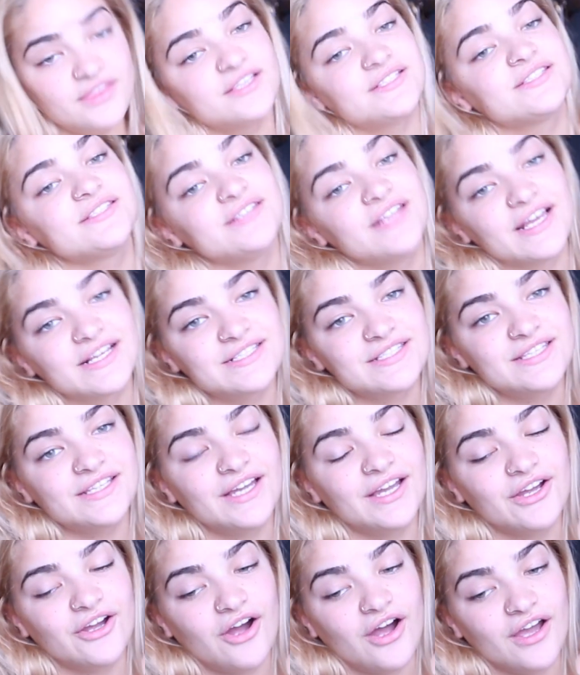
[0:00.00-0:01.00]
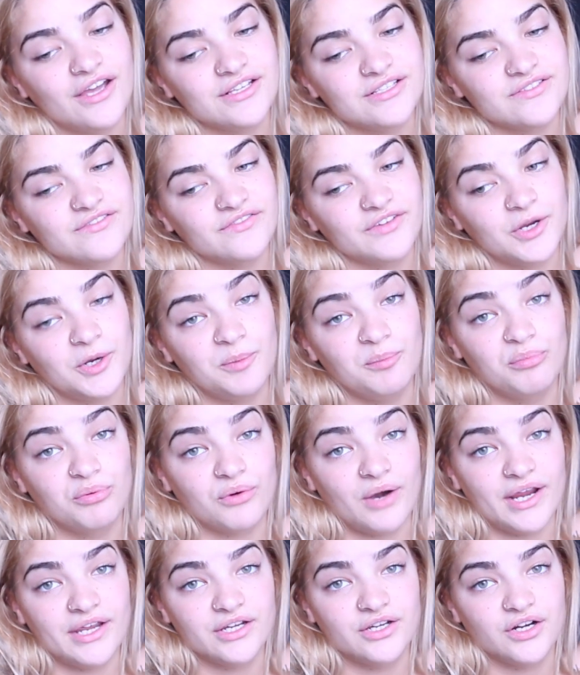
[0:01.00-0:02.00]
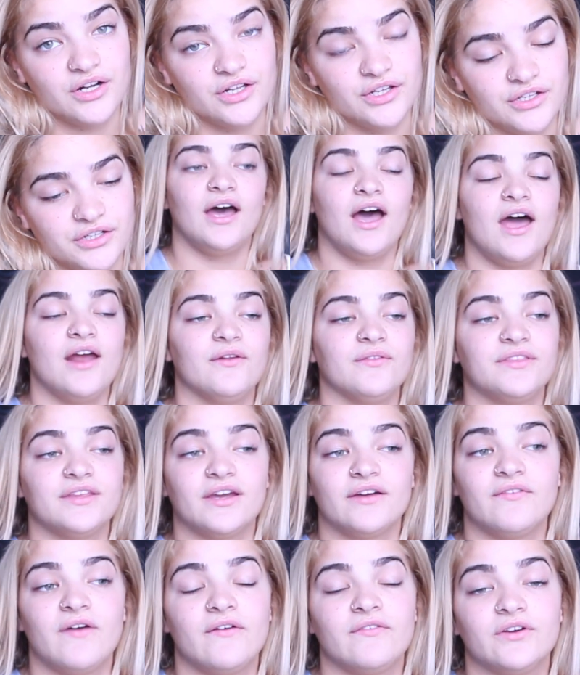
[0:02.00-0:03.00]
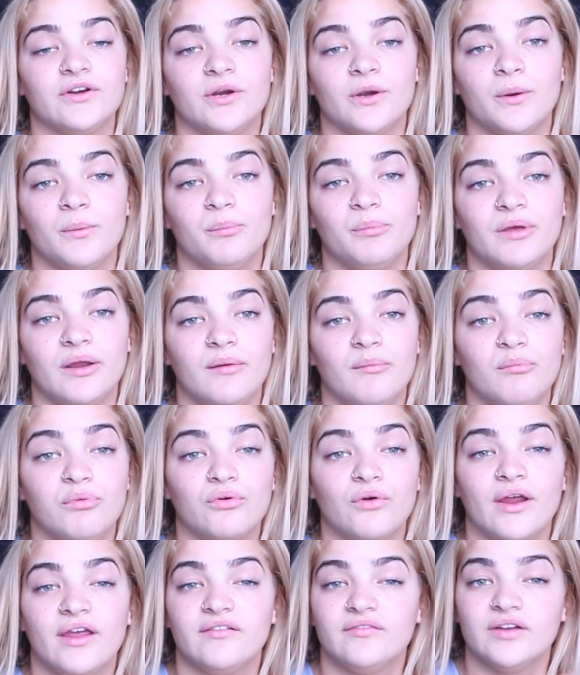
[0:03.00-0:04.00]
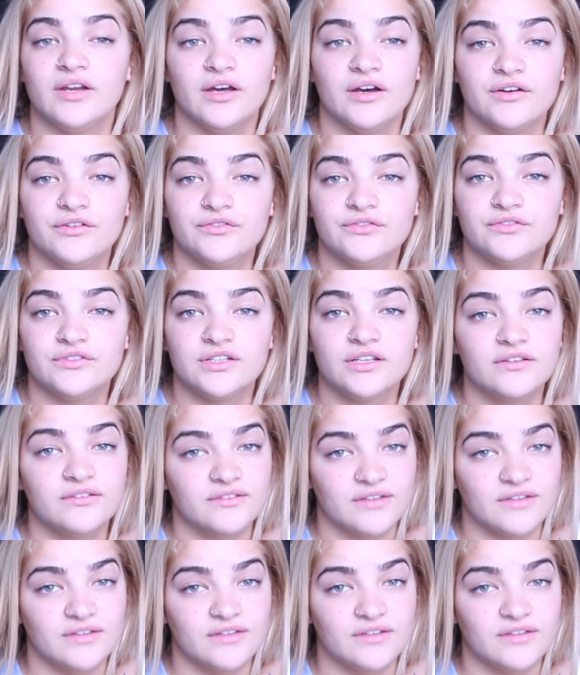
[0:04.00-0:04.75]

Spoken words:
This next thing I got is a very bright color. I don't think I've ever been brave enough to